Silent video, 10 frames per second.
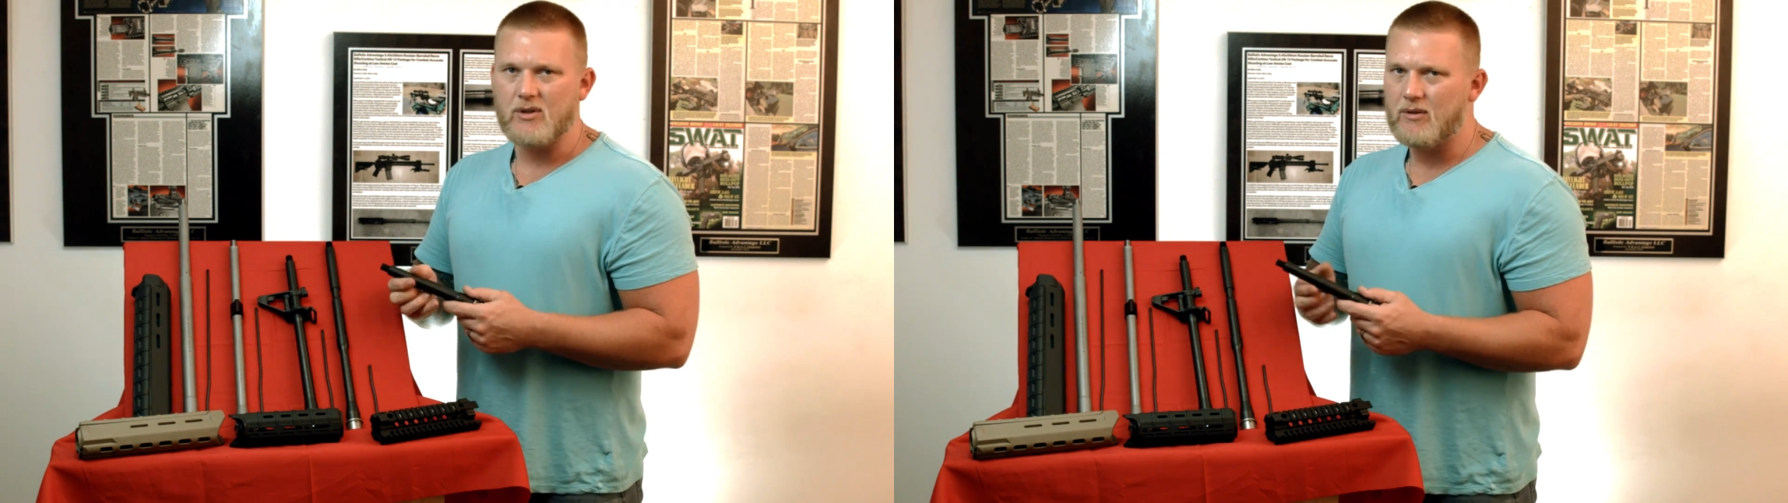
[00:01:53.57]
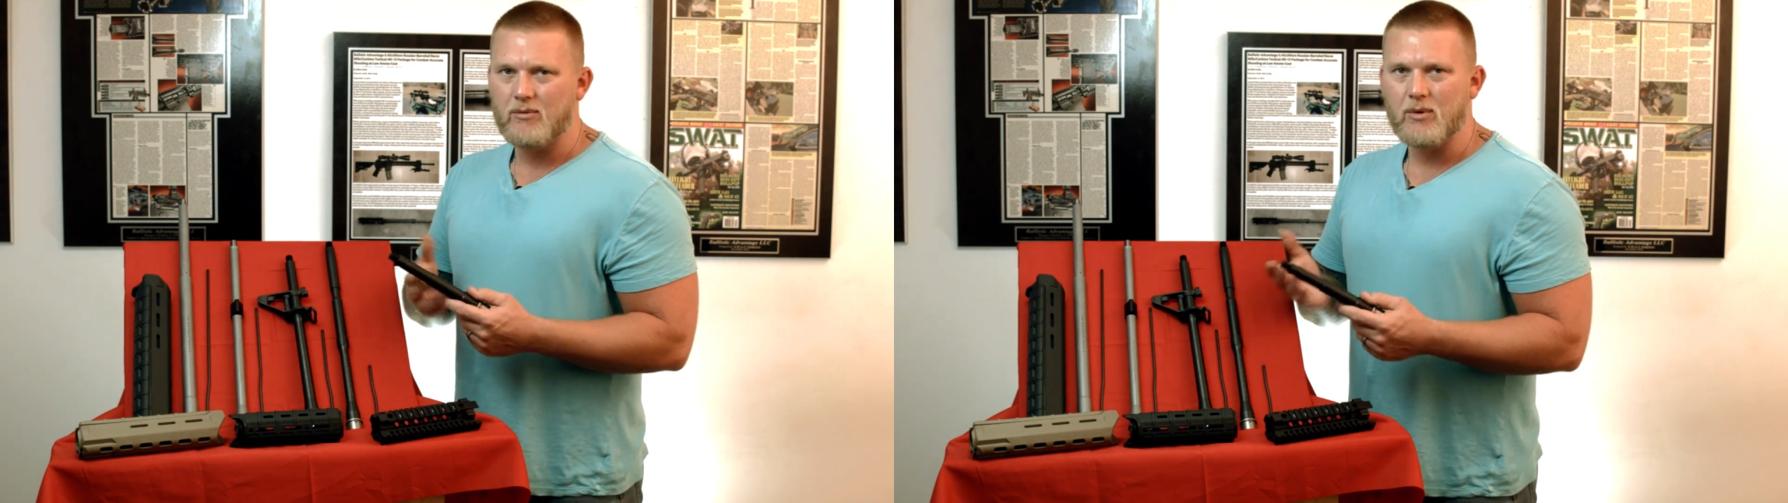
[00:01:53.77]

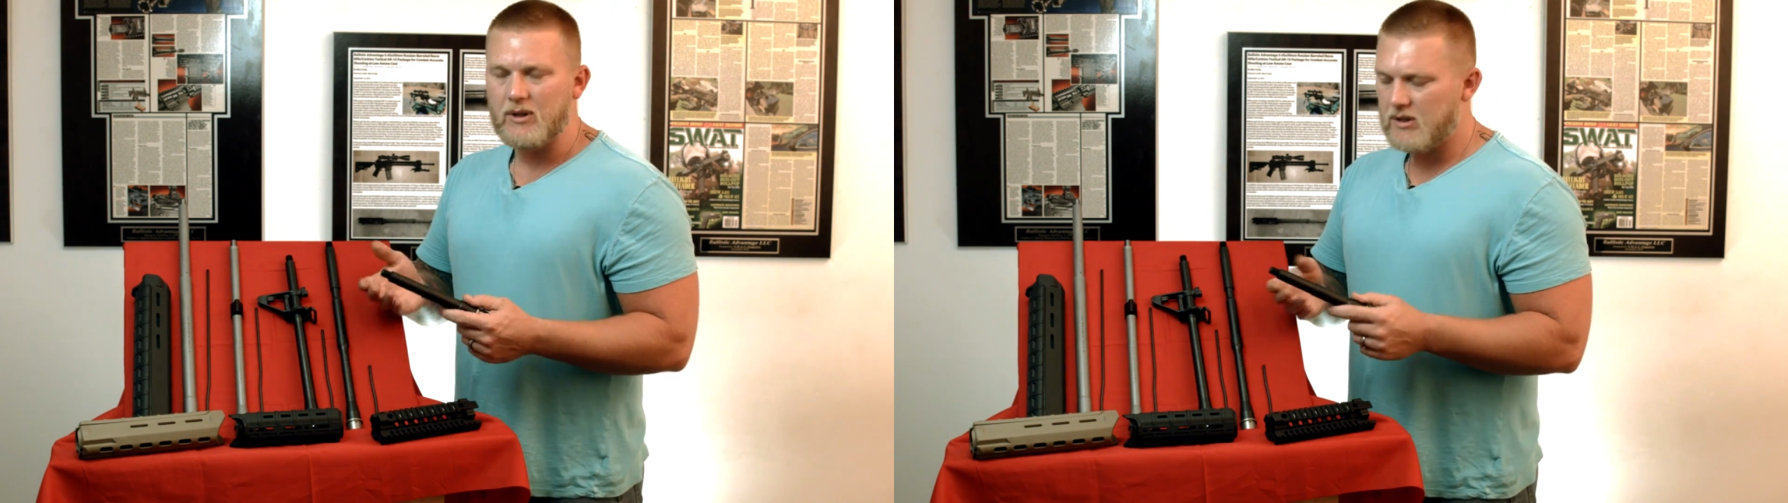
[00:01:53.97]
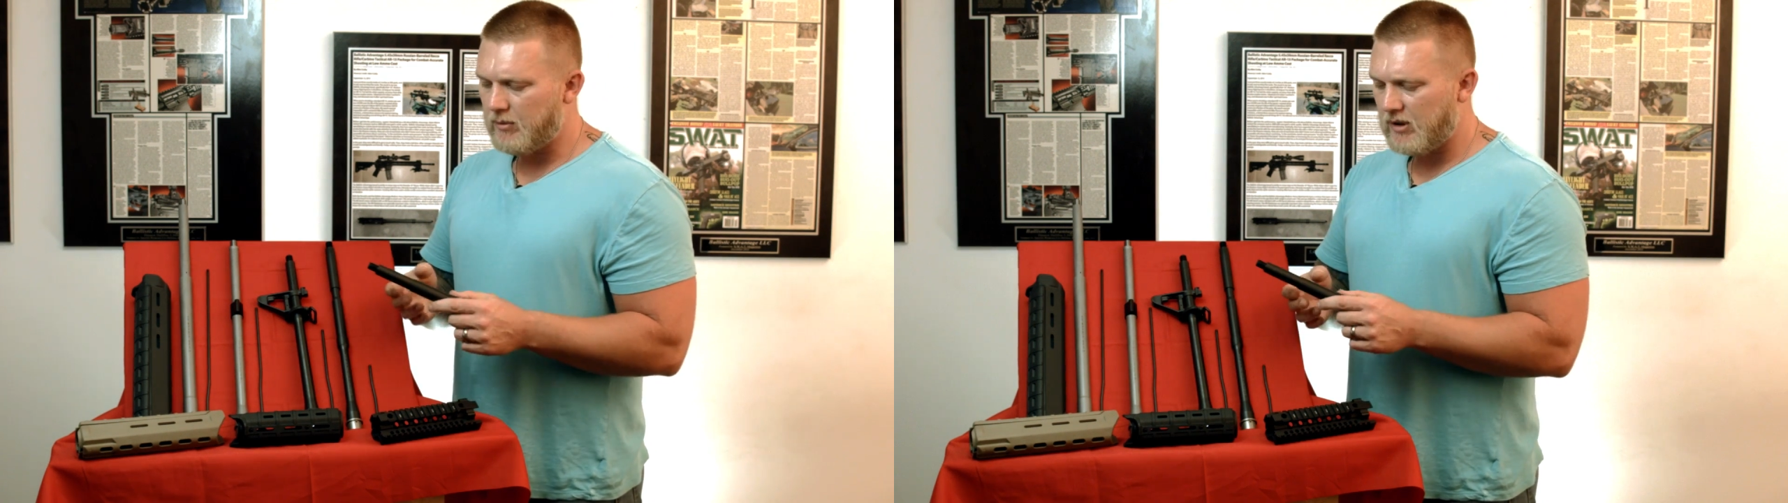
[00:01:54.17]
So it
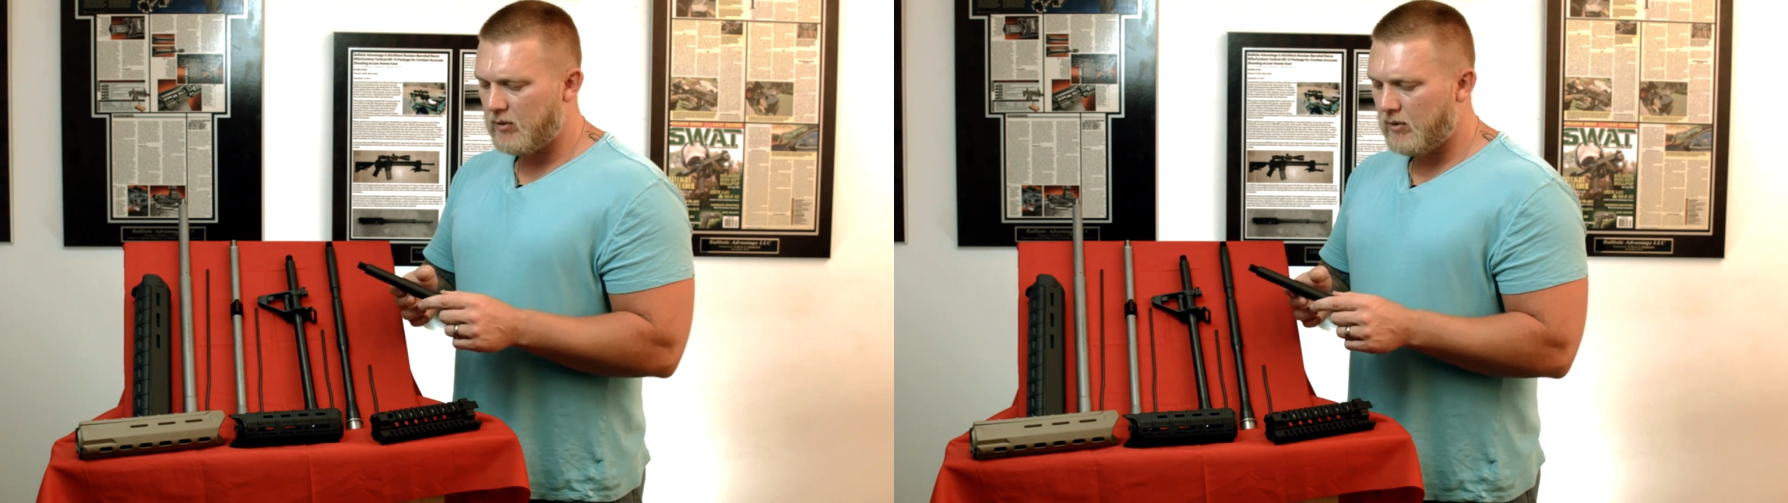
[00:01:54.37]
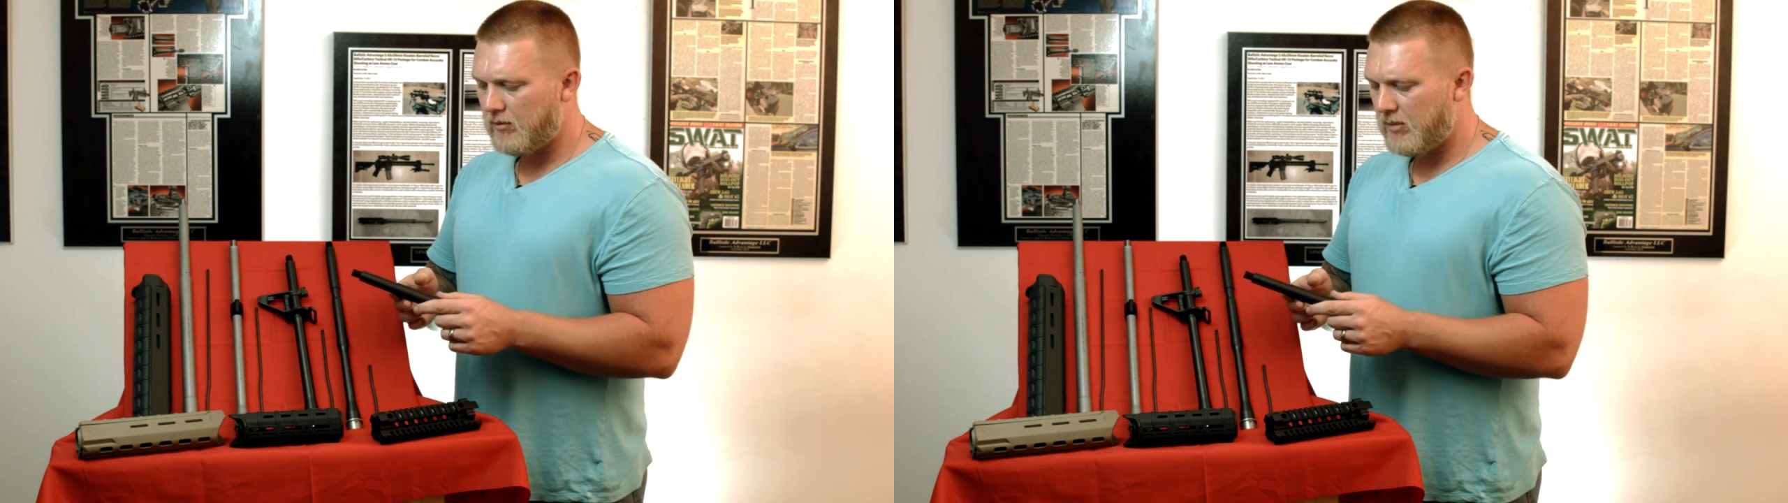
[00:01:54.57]
really
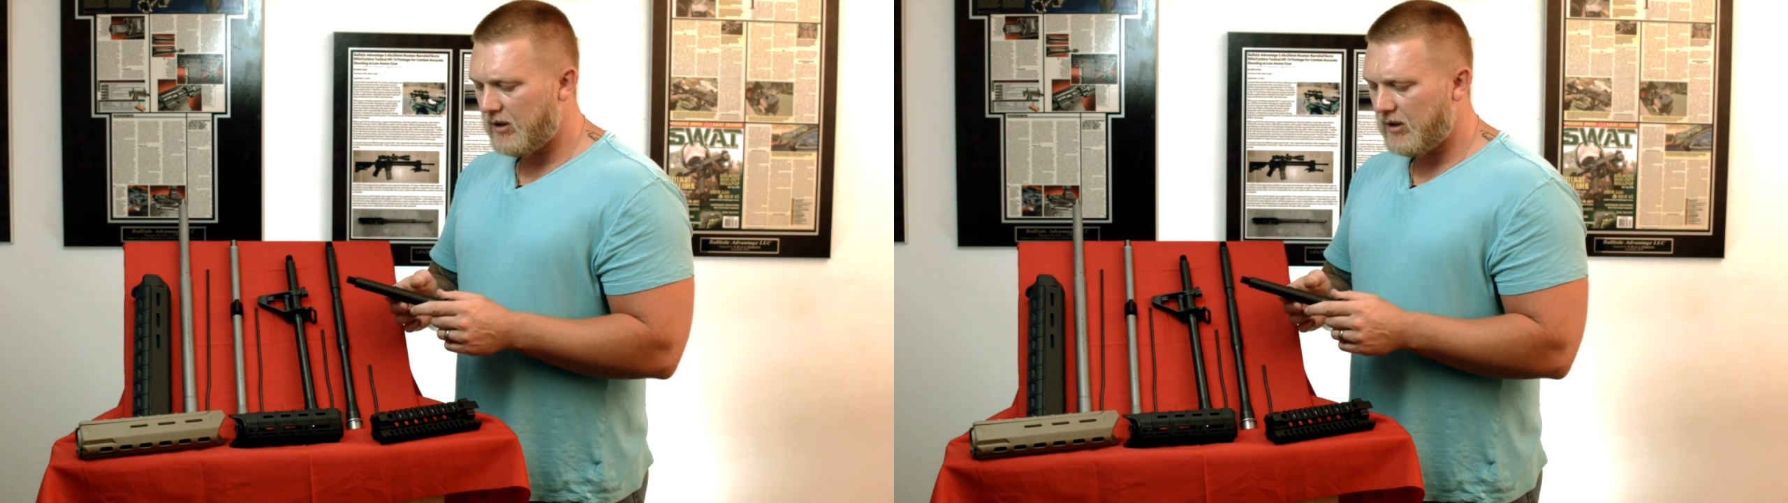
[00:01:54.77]
typically wouldn't